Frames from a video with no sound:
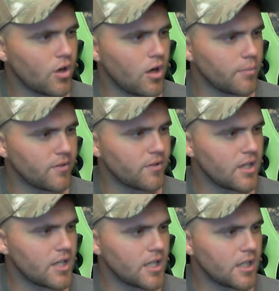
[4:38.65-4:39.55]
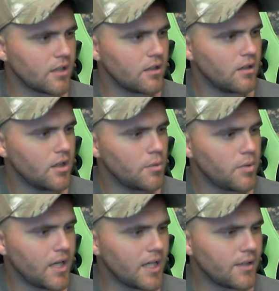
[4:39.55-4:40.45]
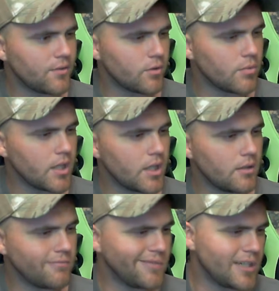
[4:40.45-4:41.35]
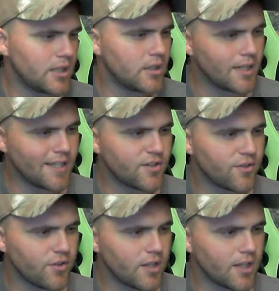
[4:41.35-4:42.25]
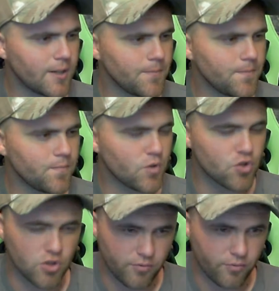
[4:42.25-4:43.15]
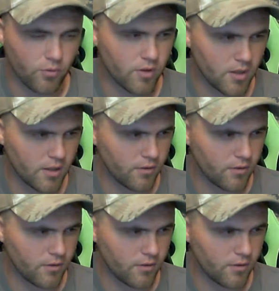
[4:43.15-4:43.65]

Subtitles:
compensating pads. They're about an inch thick, just for the